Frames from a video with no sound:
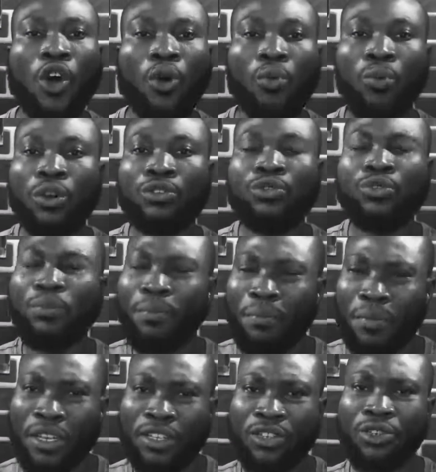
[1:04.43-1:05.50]
want to
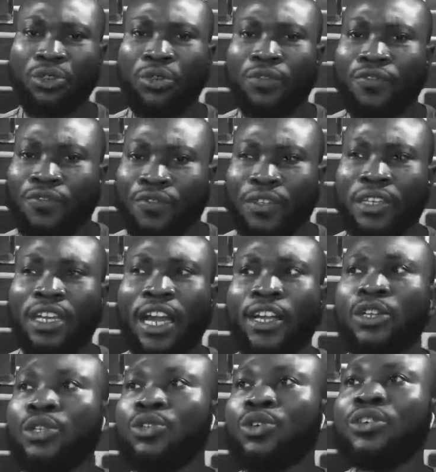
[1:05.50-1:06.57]
make you feel
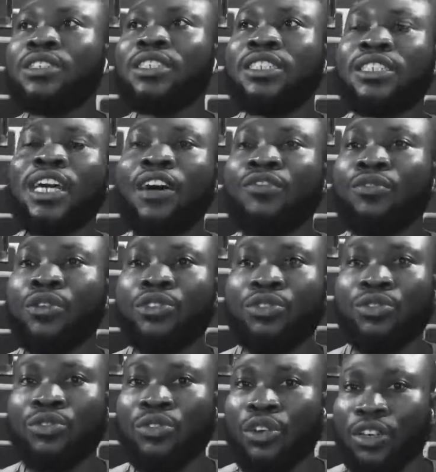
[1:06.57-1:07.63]
like you don't deserve what
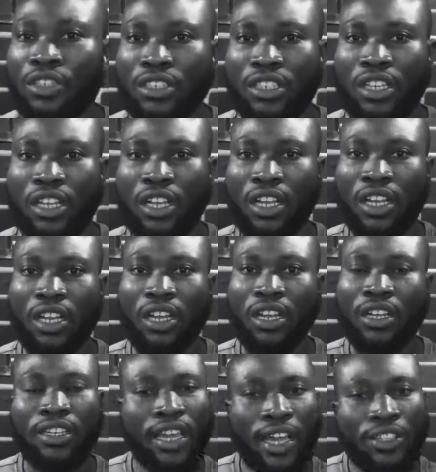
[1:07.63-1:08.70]
you got.
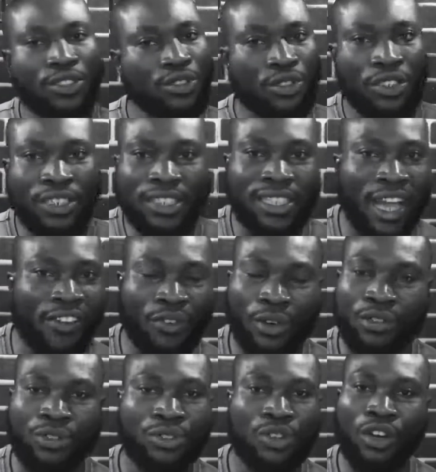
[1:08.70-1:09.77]
Yes, you don't deserve
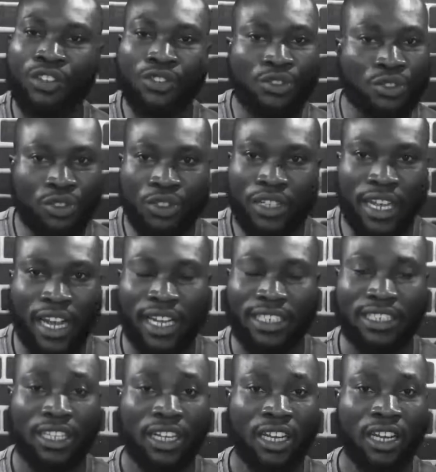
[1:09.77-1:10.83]
what you got, you know that
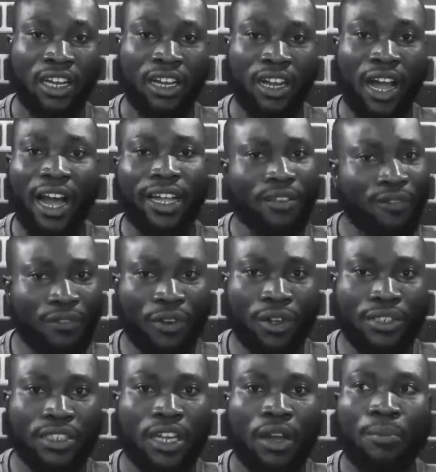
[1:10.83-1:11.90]
at
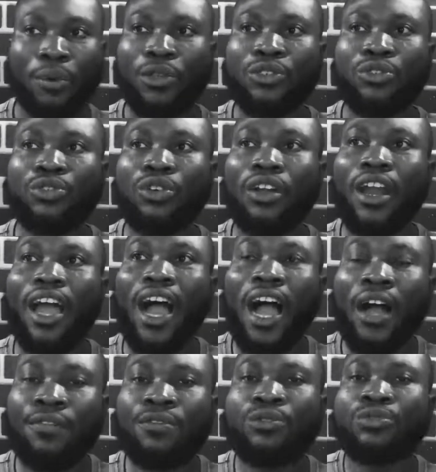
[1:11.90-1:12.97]
first, but you don't
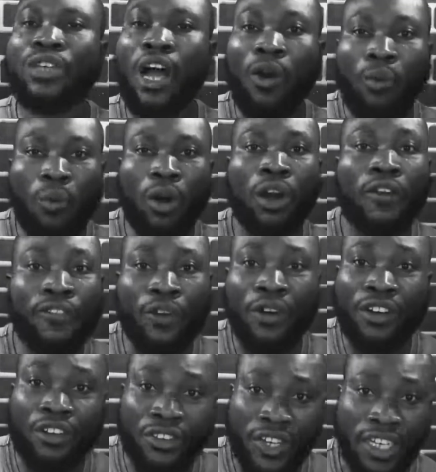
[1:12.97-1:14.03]
have to now work for
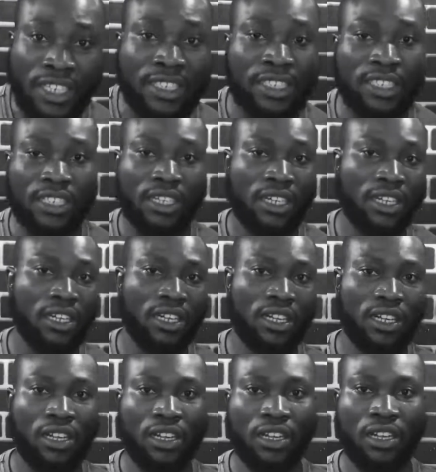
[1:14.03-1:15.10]
grace.
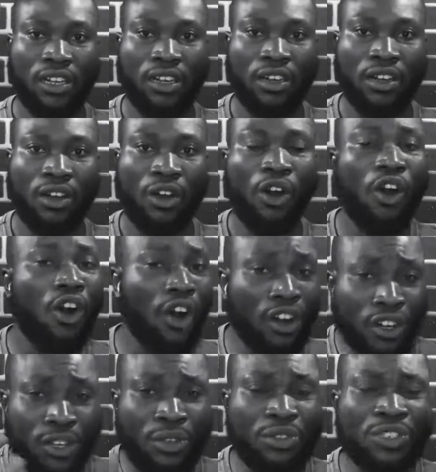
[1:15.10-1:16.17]
All
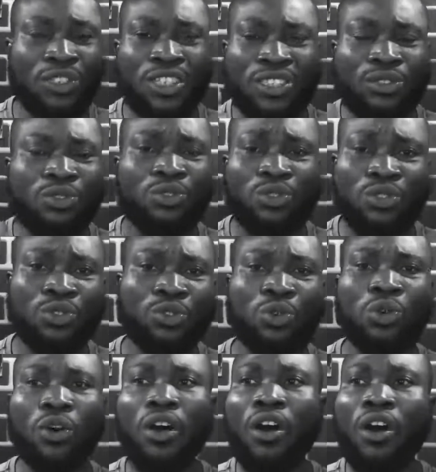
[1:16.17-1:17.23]
you need to do,